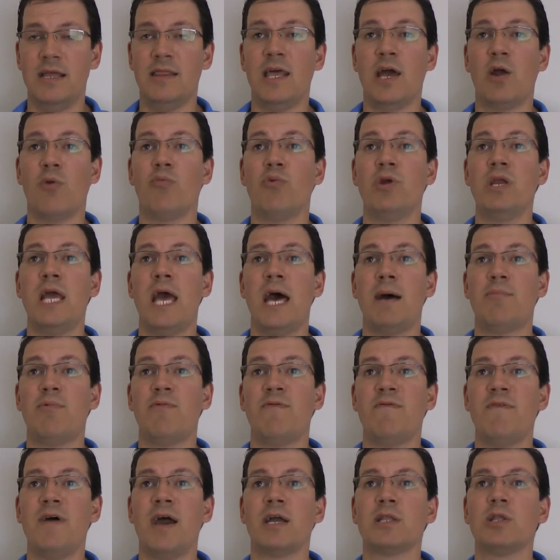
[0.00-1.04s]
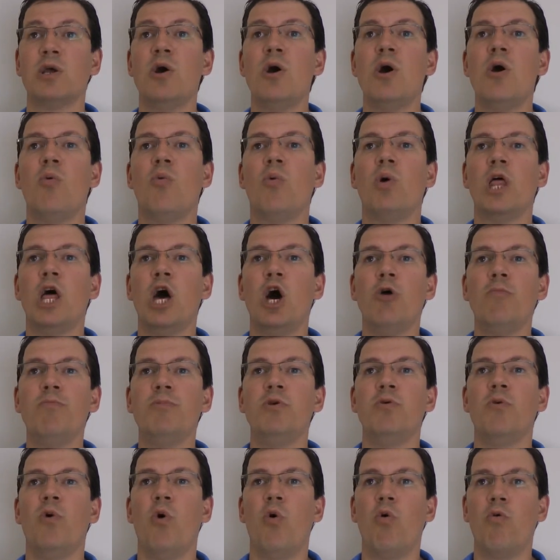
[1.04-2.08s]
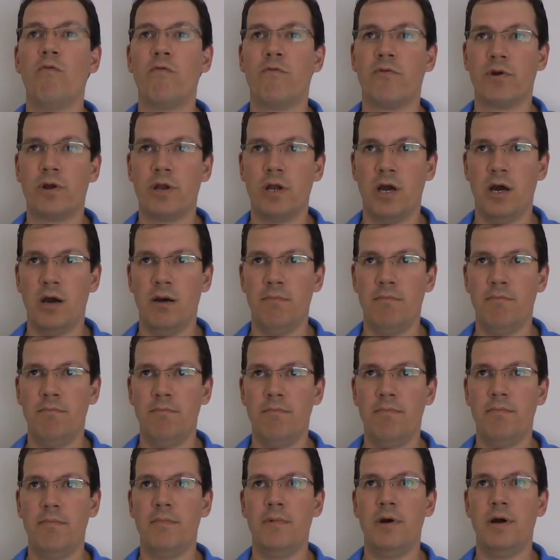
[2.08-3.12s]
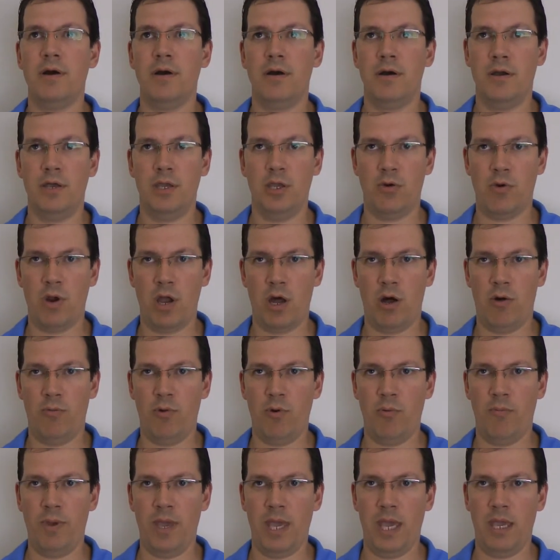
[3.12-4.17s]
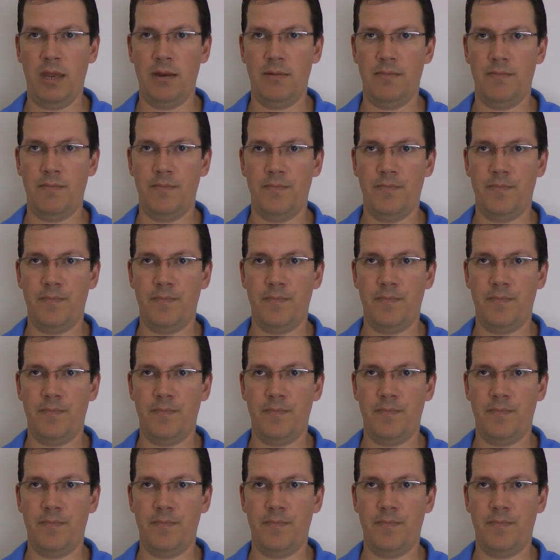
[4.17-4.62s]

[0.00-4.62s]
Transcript: and that rehab effect will help you overcome your elbow pain.